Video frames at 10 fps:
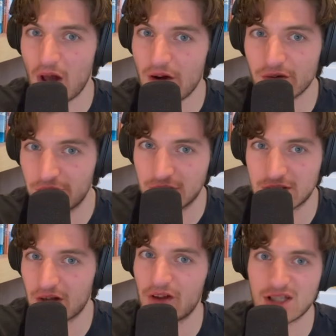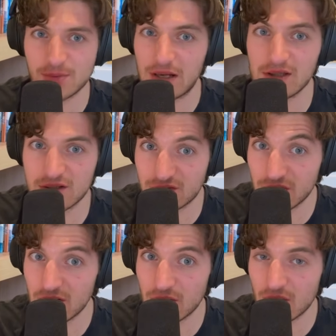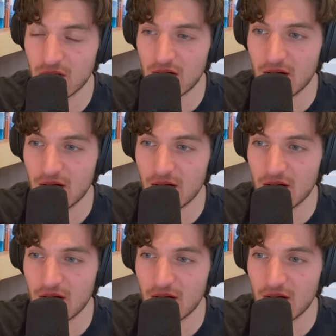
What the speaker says: everything that I've explained in this video